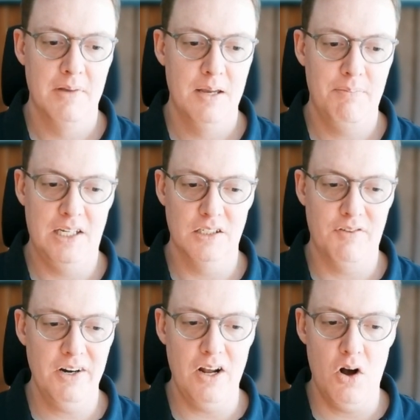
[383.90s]
Because
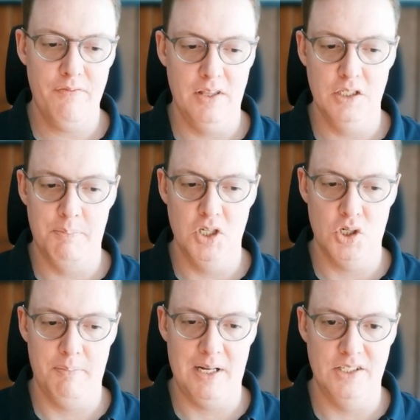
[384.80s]
very often this
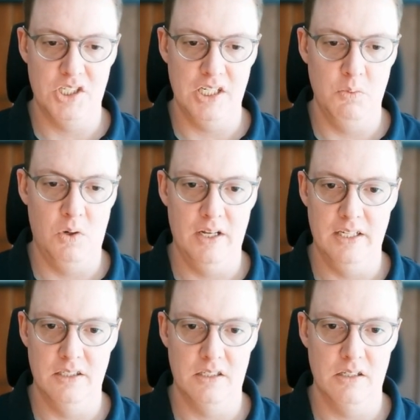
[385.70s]
bishop on c1
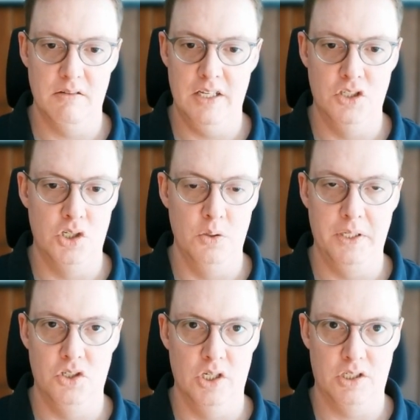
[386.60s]
is
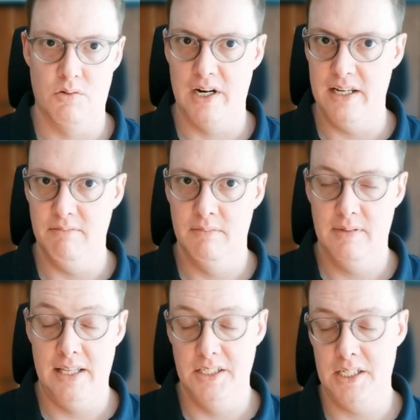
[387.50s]
doing just great.
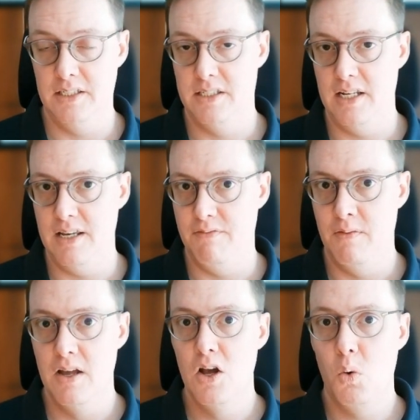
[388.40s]
And this can save
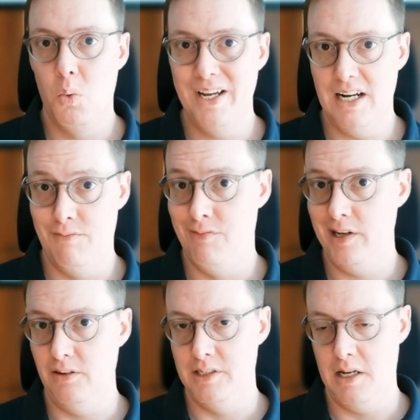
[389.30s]
white a
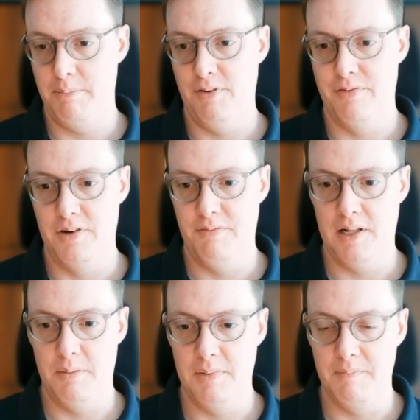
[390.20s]
vital tempo for
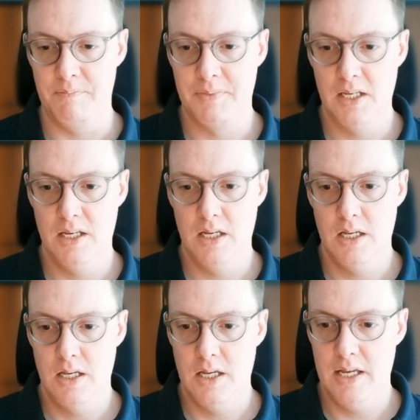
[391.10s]
development
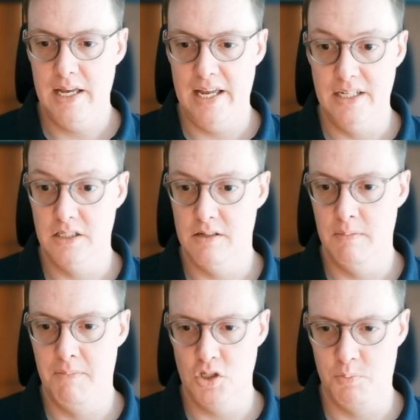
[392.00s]
and is
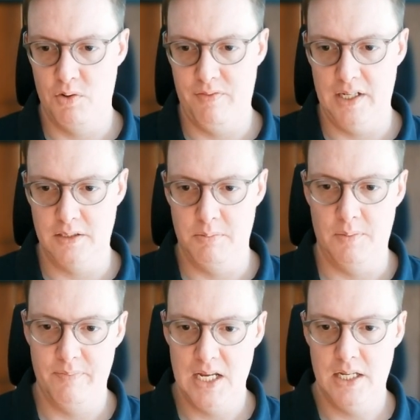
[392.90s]
much more flexible.
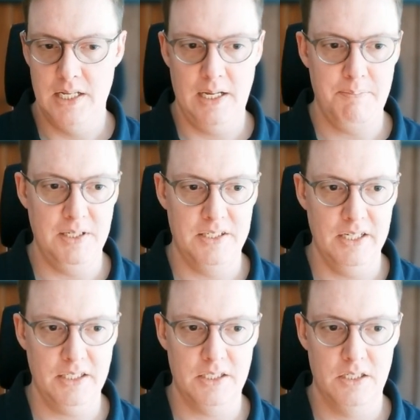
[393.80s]
Knight
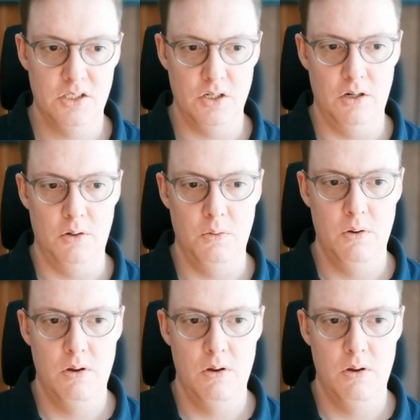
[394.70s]
b6, so